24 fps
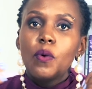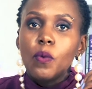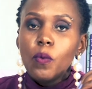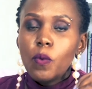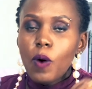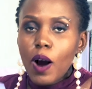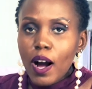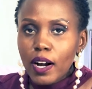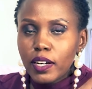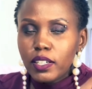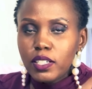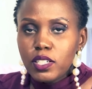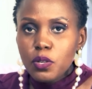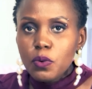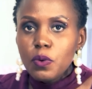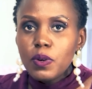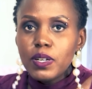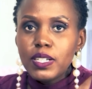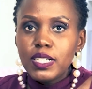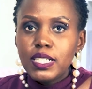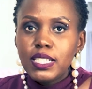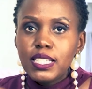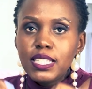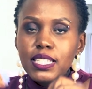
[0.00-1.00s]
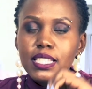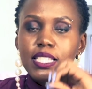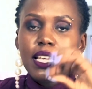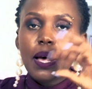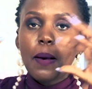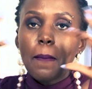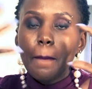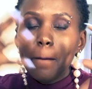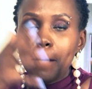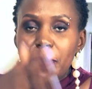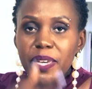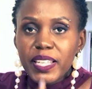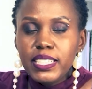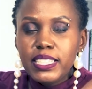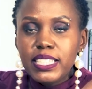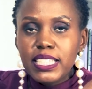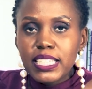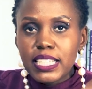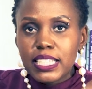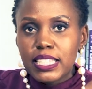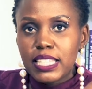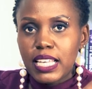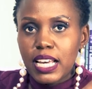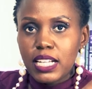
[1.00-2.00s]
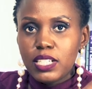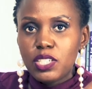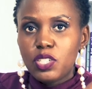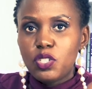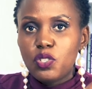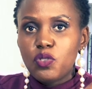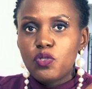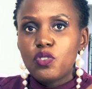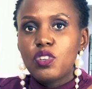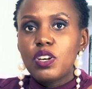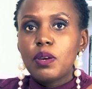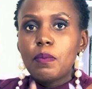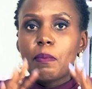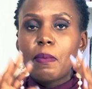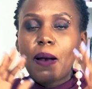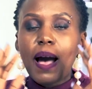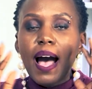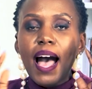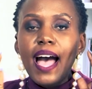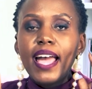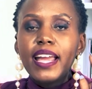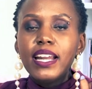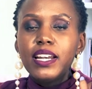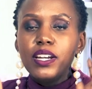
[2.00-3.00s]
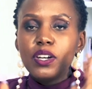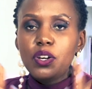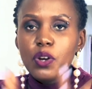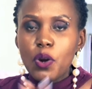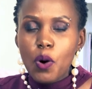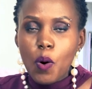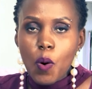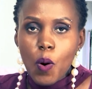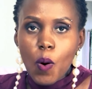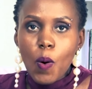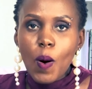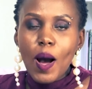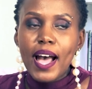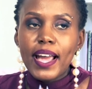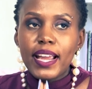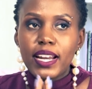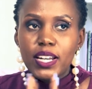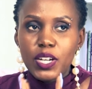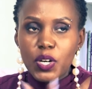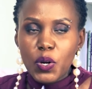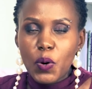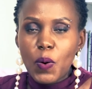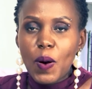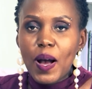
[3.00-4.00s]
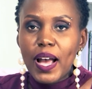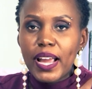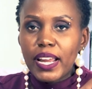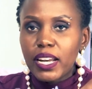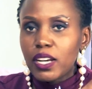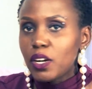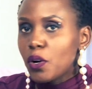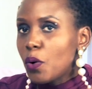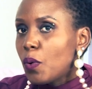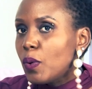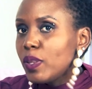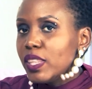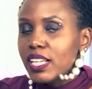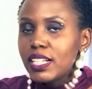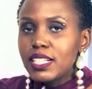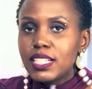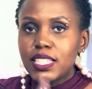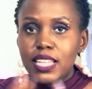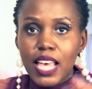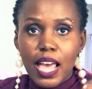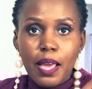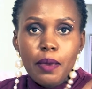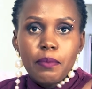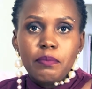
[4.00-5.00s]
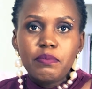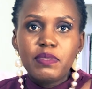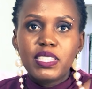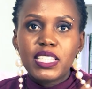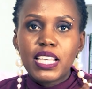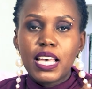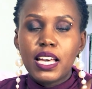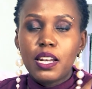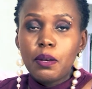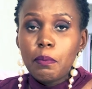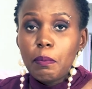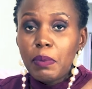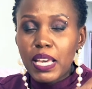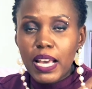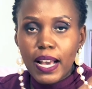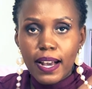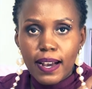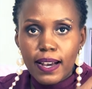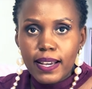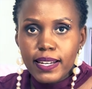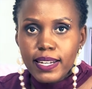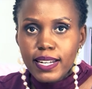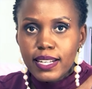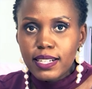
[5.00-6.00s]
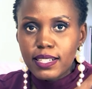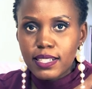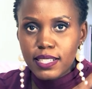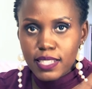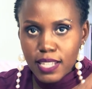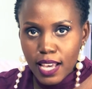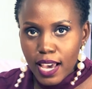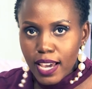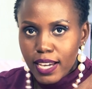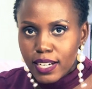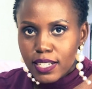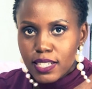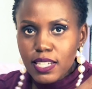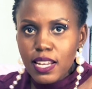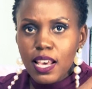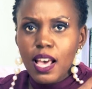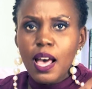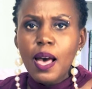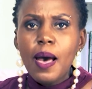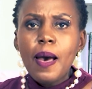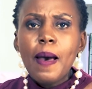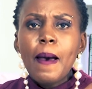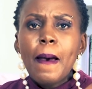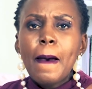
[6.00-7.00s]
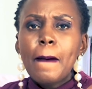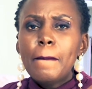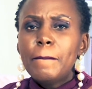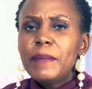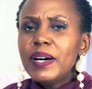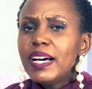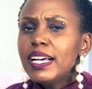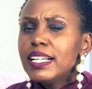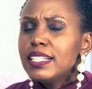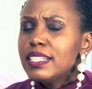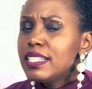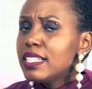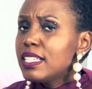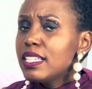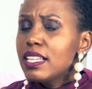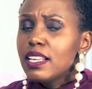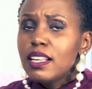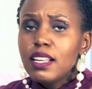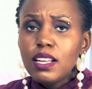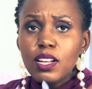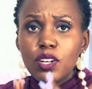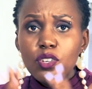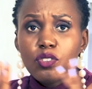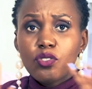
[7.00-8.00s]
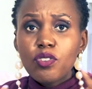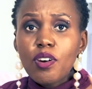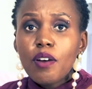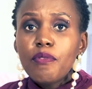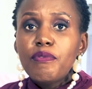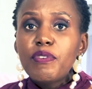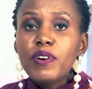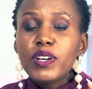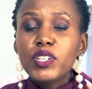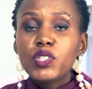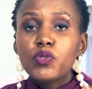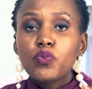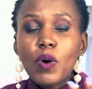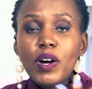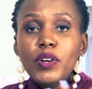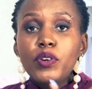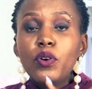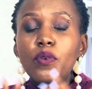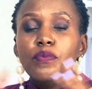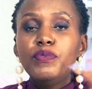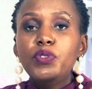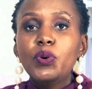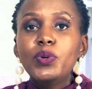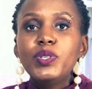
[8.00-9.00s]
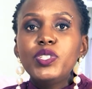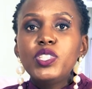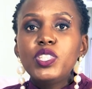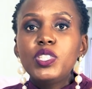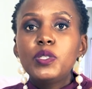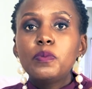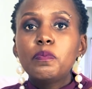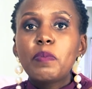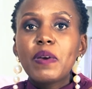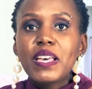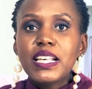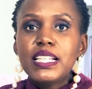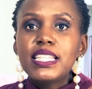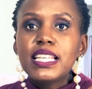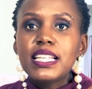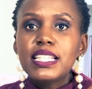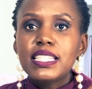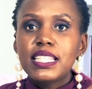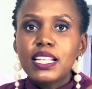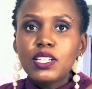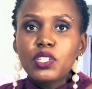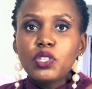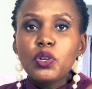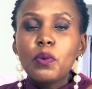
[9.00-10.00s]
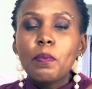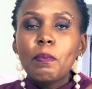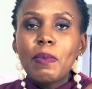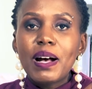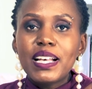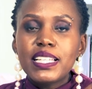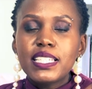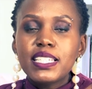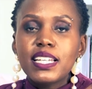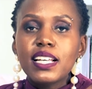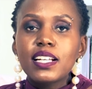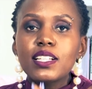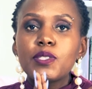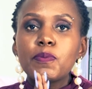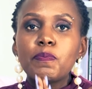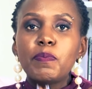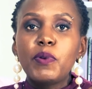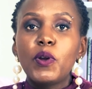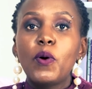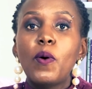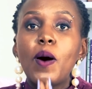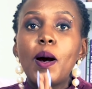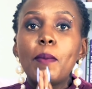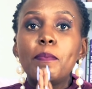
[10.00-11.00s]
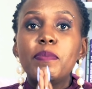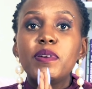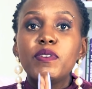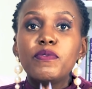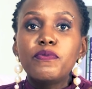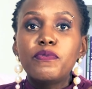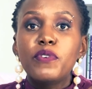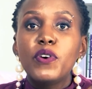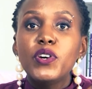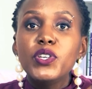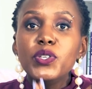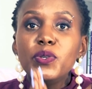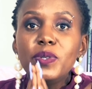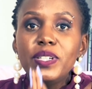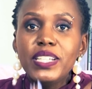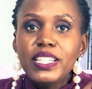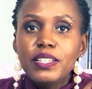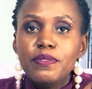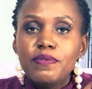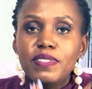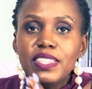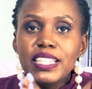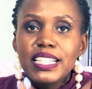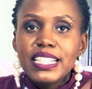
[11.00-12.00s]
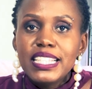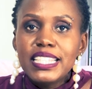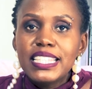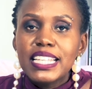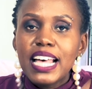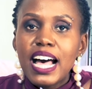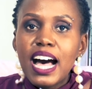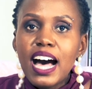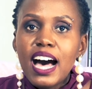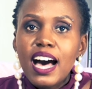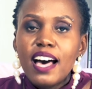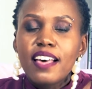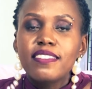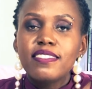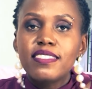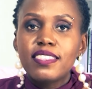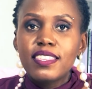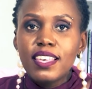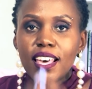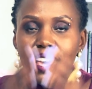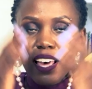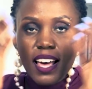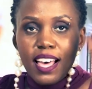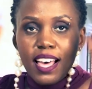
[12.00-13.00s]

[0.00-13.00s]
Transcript: Work towards building that dream. I know that times can be hard and tight, but travel is one of those spaces that you must explore before you leave this earth.